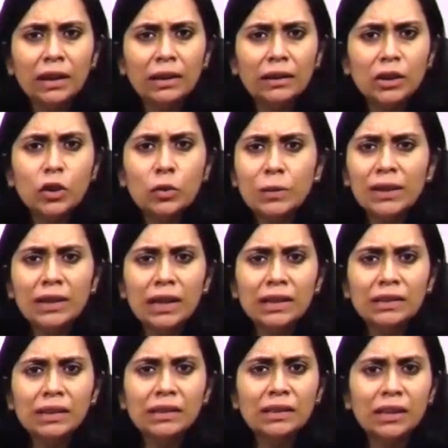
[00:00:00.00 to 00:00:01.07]
human
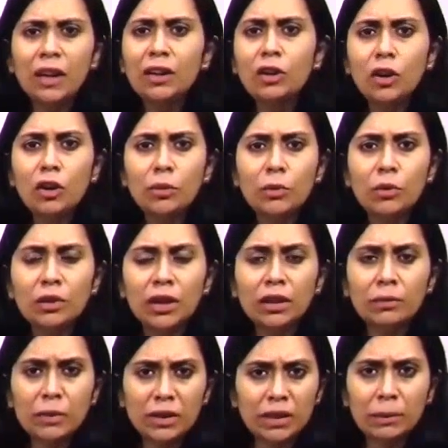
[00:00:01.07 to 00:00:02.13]
cases yet not reported
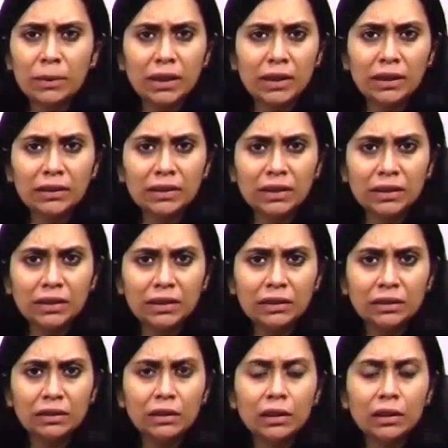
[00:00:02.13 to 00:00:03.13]
precipitating seizure,